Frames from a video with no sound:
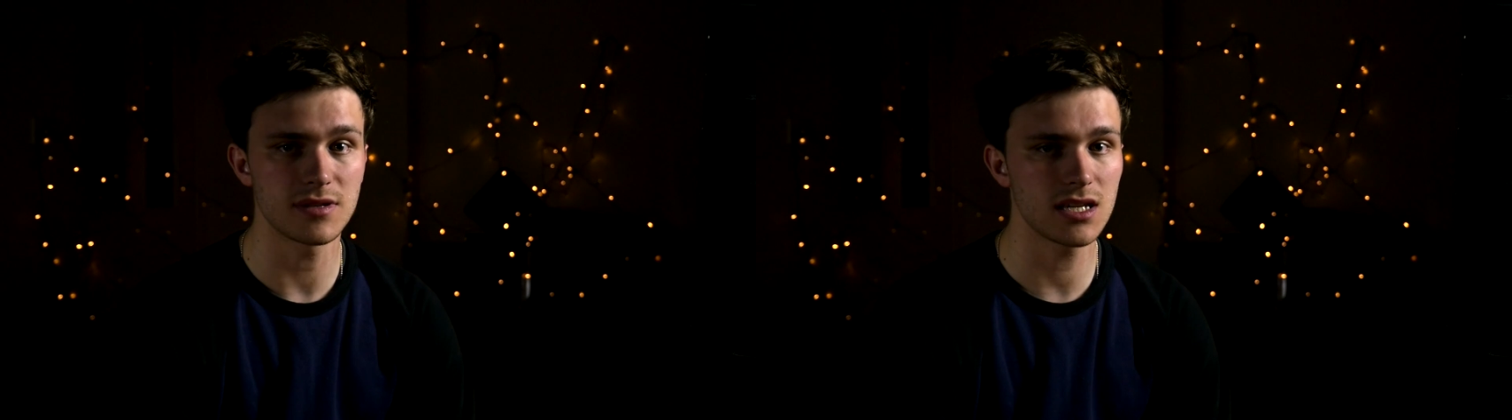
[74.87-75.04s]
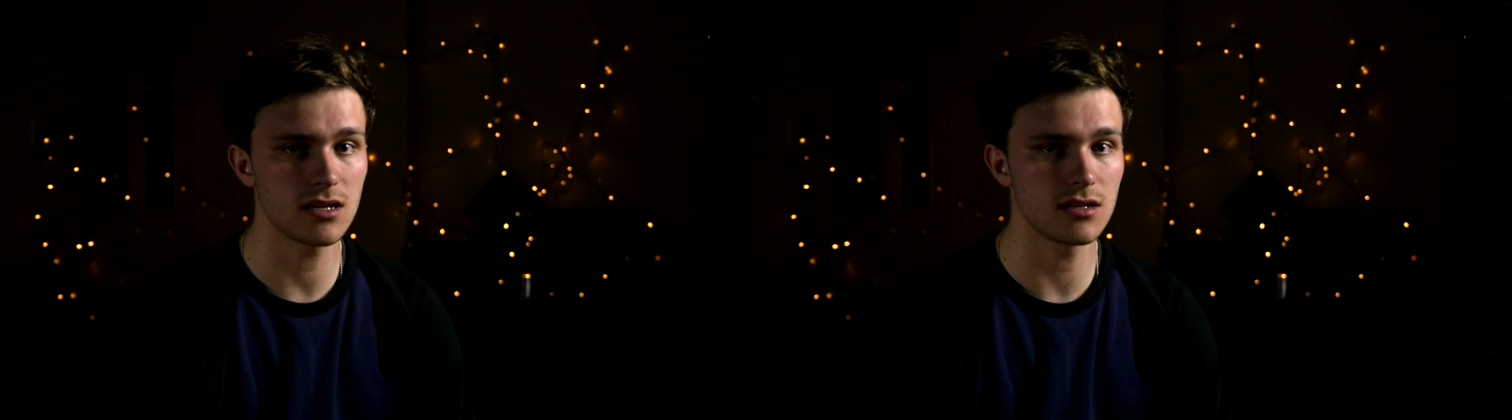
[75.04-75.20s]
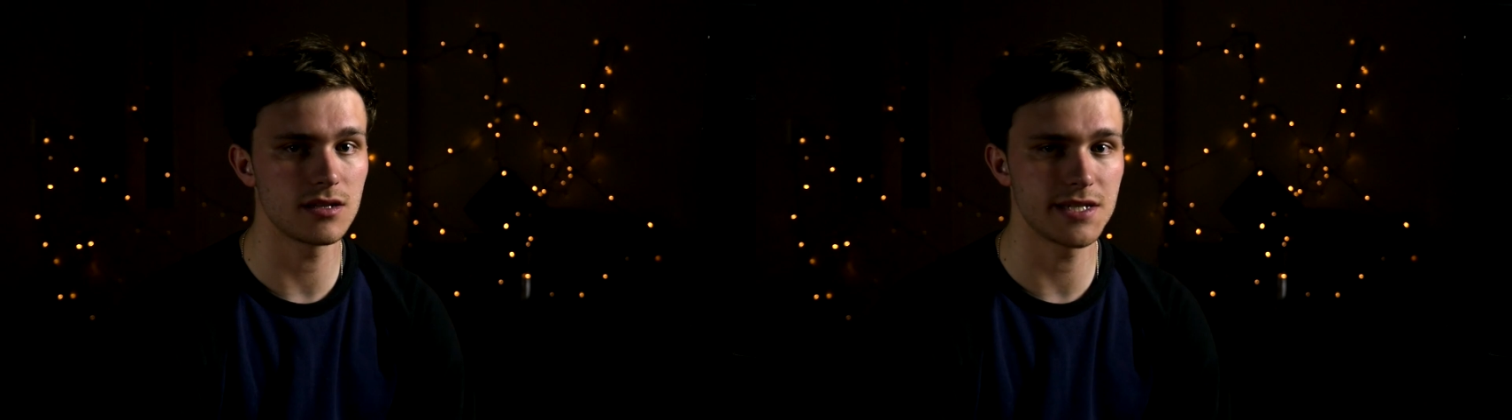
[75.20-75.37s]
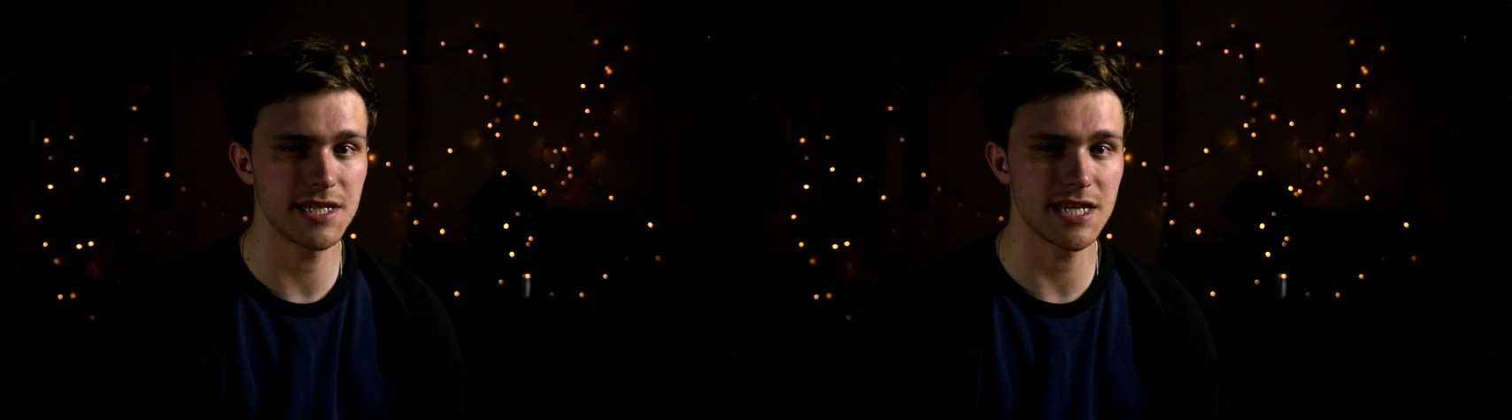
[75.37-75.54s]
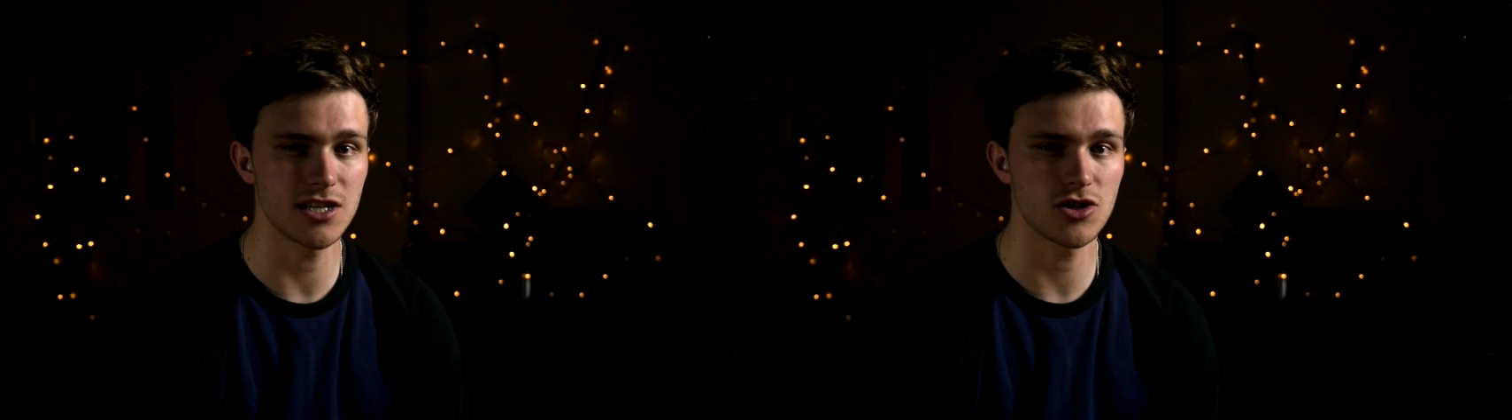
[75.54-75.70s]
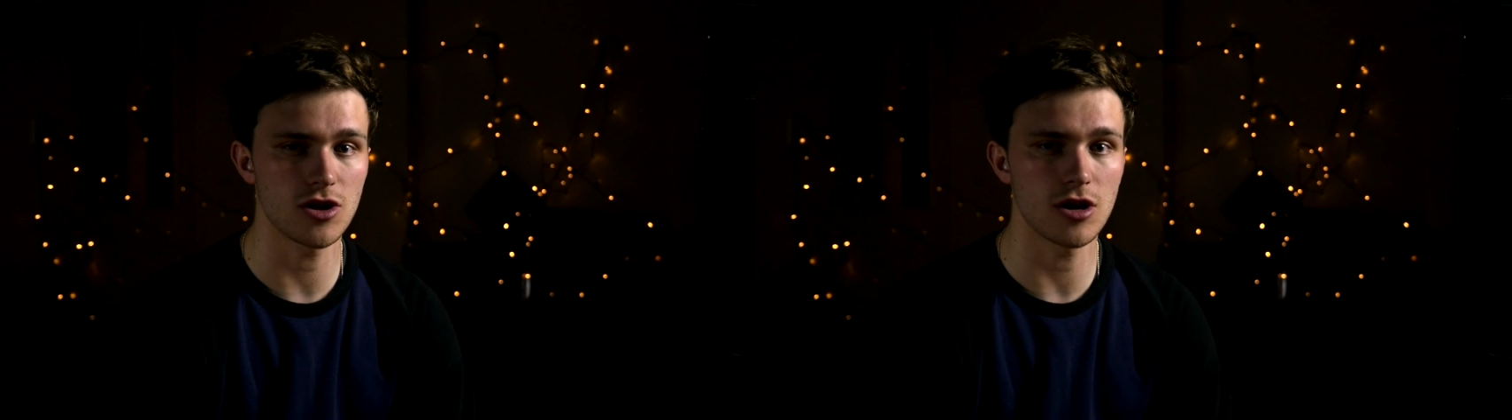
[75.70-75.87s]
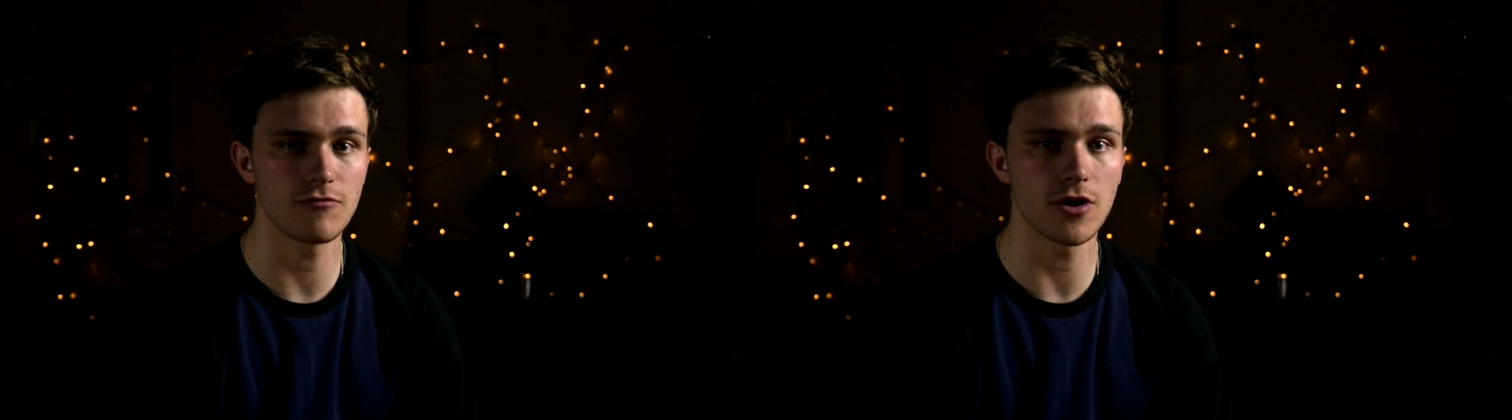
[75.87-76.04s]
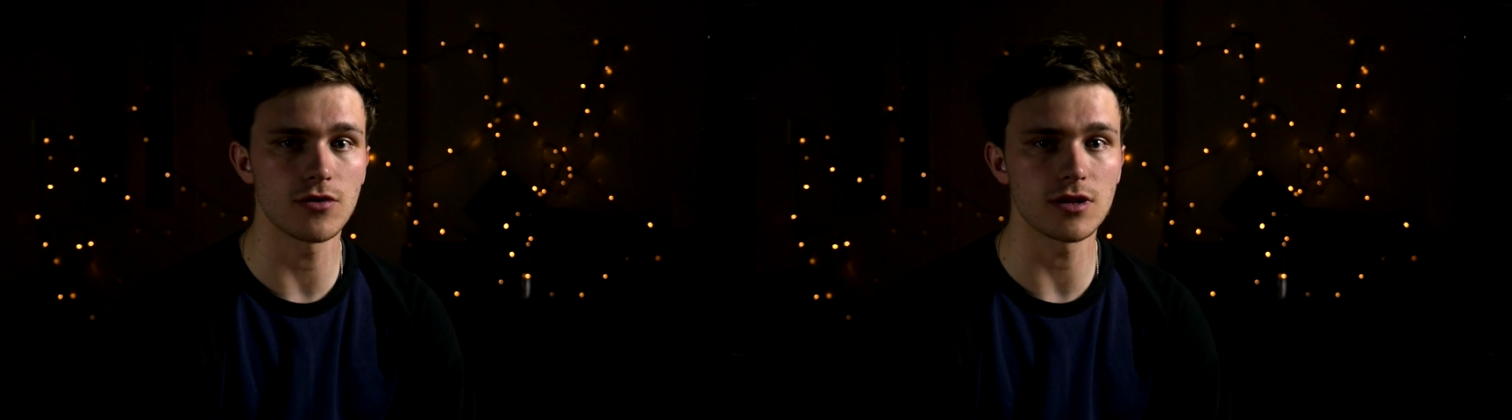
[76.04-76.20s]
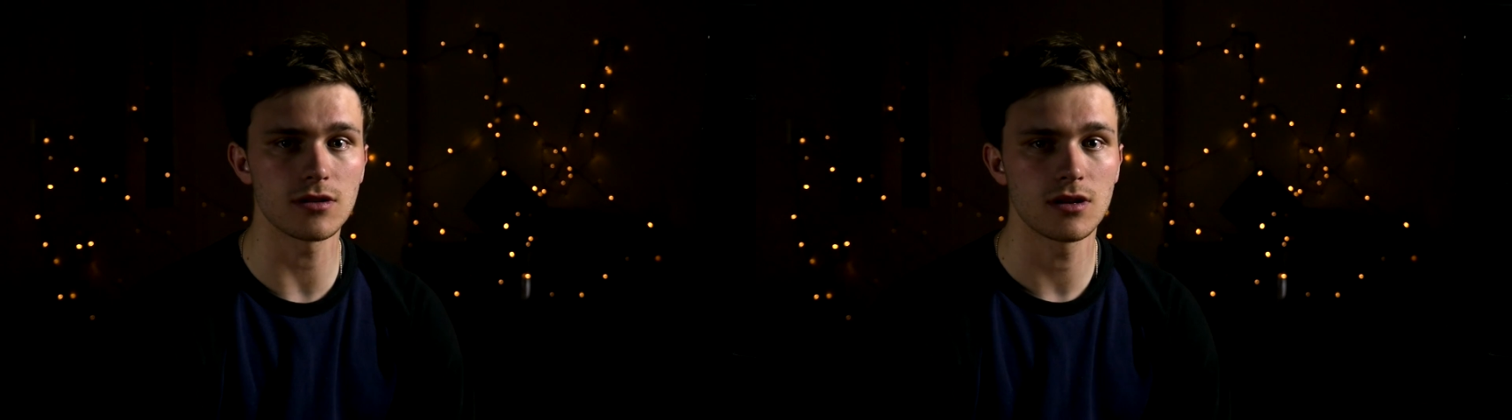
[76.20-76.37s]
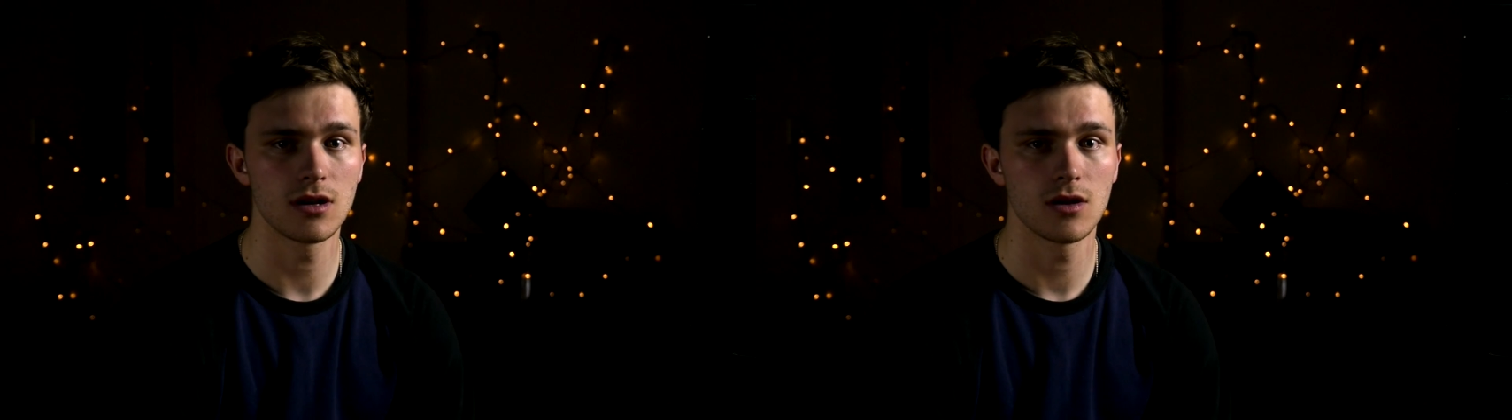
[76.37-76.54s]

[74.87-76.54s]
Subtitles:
particular the DJI Ronin,